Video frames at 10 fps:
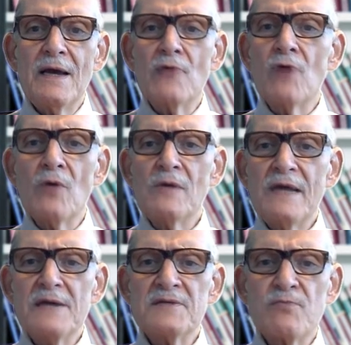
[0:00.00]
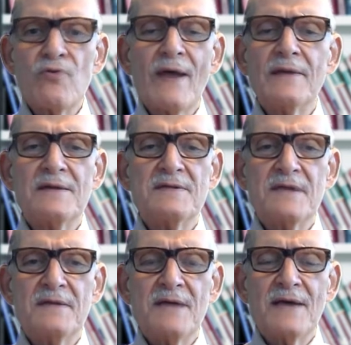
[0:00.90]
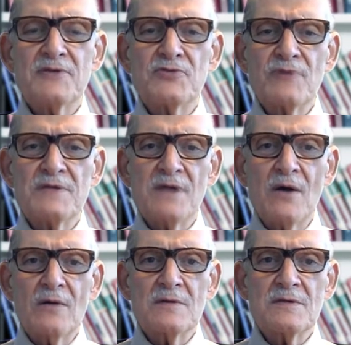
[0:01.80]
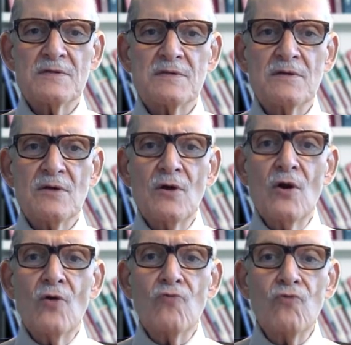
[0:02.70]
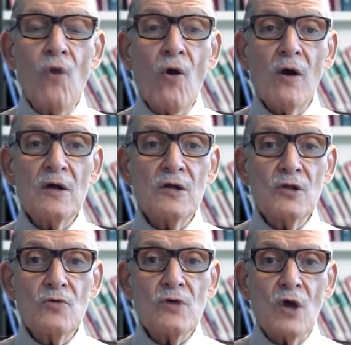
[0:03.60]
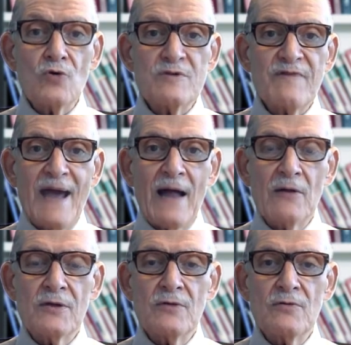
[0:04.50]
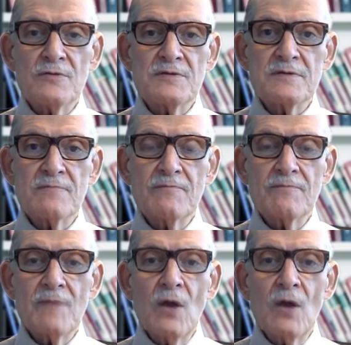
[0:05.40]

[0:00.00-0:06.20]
erroneous pregnancy test results, wrong glucose values,